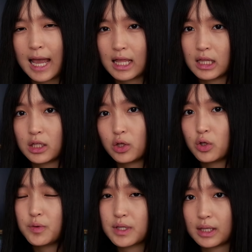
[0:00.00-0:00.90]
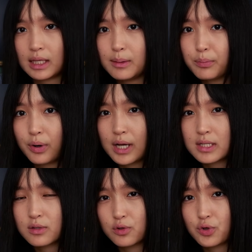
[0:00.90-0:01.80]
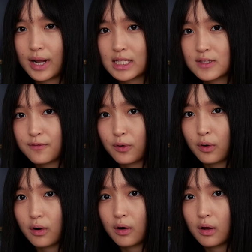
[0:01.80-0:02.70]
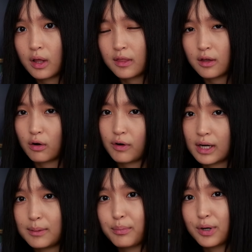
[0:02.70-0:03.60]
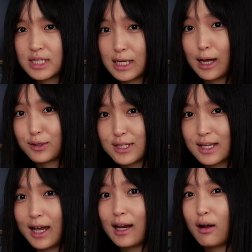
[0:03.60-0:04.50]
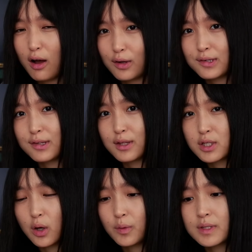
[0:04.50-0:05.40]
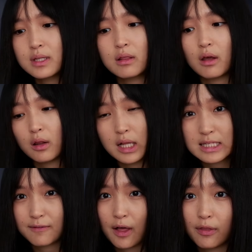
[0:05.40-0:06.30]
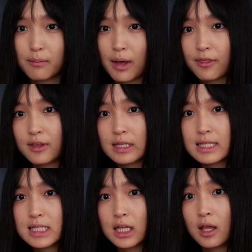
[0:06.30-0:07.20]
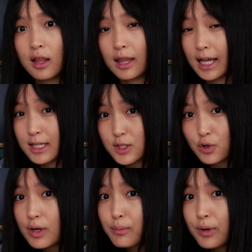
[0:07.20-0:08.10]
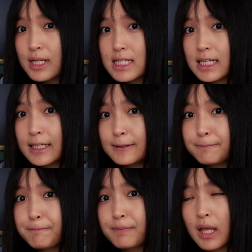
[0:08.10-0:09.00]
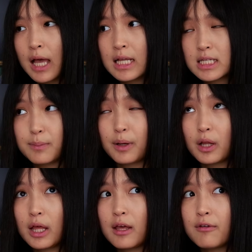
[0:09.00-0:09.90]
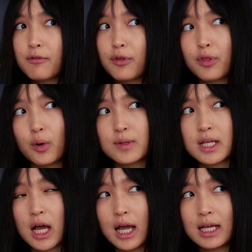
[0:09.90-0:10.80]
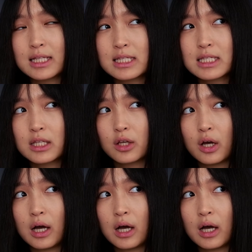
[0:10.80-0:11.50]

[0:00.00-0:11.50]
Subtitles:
and then you use a heat press to transfer the already printed out design onto the totes. There are lots of other methods like screen printing. Typically for those kinds,